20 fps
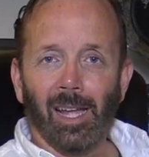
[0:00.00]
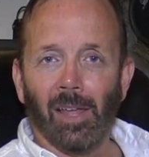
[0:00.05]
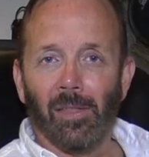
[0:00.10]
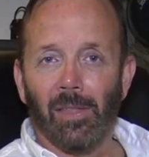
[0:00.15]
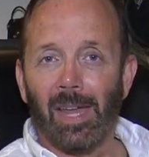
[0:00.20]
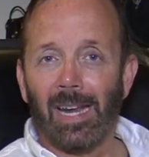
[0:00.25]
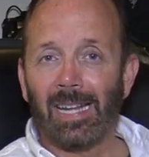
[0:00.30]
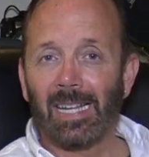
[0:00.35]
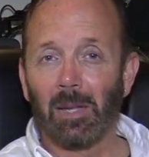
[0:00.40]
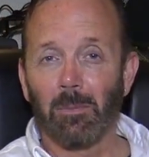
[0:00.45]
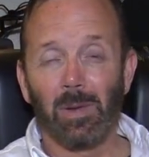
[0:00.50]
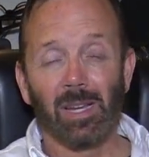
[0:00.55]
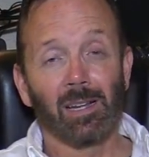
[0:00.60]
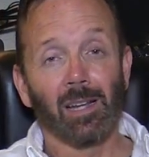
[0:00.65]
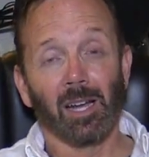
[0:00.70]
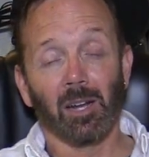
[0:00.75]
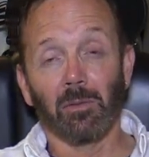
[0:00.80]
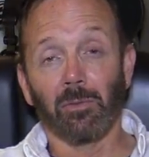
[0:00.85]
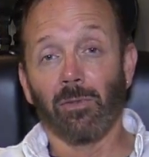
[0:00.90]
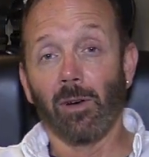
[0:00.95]
and then he could be
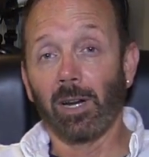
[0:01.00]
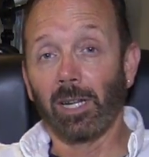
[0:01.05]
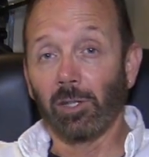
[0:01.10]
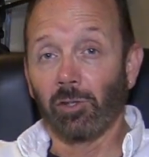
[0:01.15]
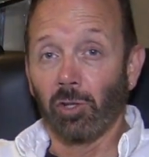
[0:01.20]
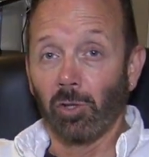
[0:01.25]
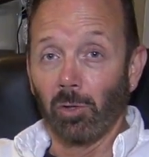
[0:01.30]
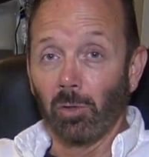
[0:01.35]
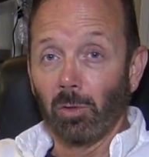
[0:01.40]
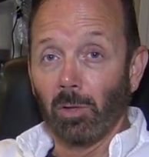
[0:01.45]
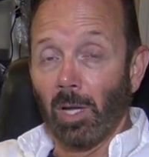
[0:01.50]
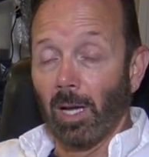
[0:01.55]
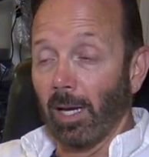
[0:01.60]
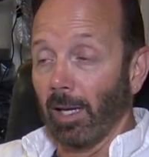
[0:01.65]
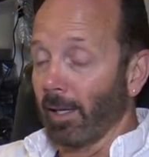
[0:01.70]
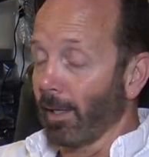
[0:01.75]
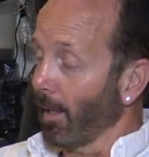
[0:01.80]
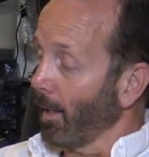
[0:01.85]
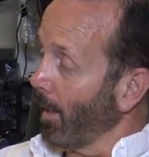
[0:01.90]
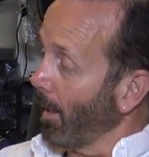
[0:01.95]
kind of funny too,
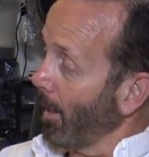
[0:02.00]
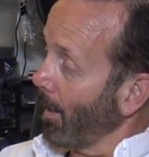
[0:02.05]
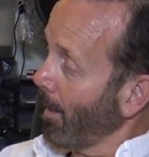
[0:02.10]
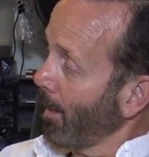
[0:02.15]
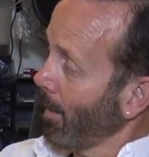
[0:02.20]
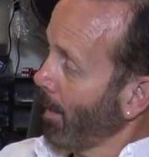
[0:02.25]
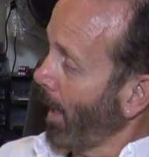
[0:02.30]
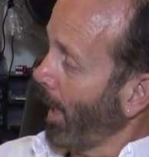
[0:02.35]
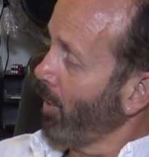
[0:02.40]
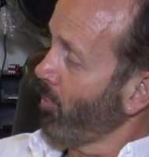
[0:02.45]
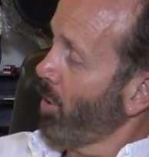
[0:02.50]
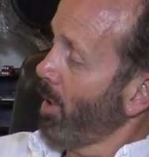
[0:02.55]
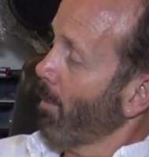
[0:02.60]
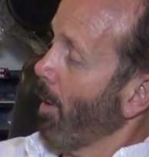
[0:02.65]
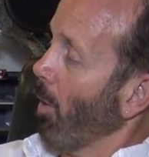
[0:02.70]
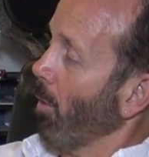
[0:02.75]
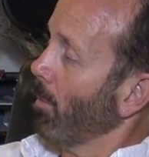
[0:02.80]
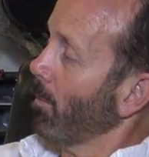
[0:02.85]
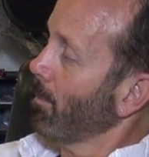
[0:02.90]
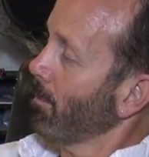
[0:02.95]
like, uh, hey,
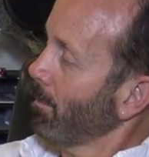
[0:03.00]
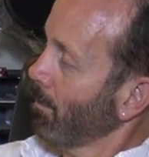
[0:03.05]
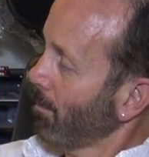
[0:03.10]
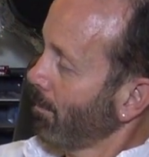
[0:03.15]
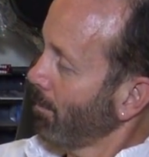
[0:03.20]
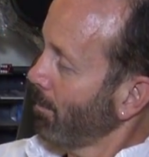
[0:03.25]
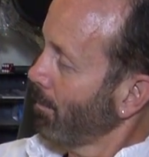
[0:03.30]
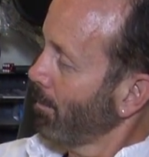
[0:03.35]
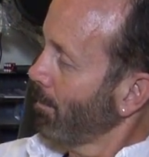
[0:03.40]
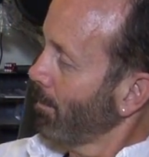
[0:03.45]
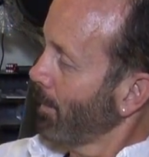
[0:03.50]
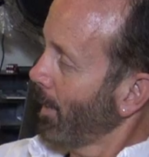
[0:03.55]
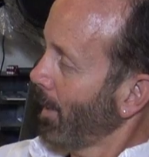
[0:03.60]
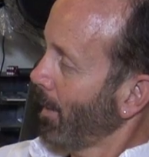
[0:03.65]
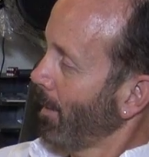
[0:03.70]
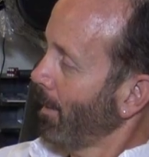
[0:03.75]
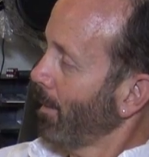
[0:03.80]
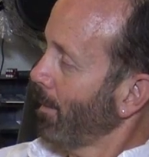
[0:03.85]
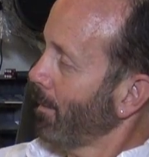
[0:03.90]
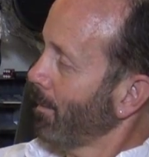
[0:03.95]
Jibo,
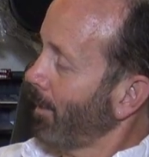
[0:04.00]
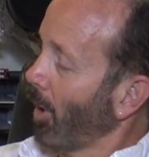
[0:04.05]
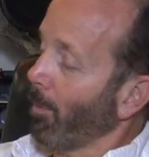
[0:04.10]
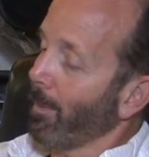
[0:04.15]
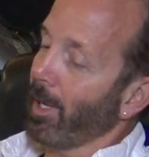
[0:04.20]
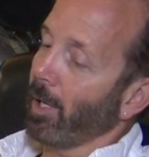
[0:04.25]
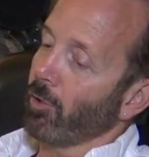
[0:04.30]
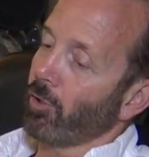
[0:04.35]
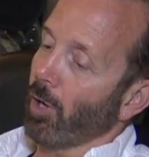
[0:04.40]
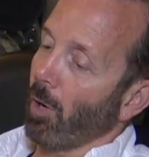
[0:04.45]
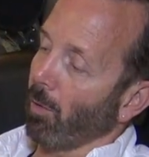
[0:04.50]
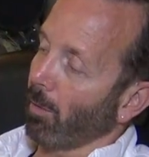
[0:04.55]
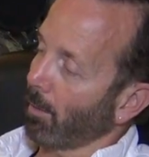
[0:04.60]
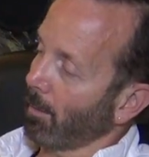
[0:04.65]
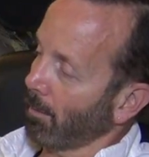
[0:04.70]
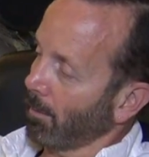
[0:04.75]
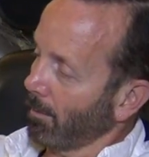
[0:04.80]
tell me a joke.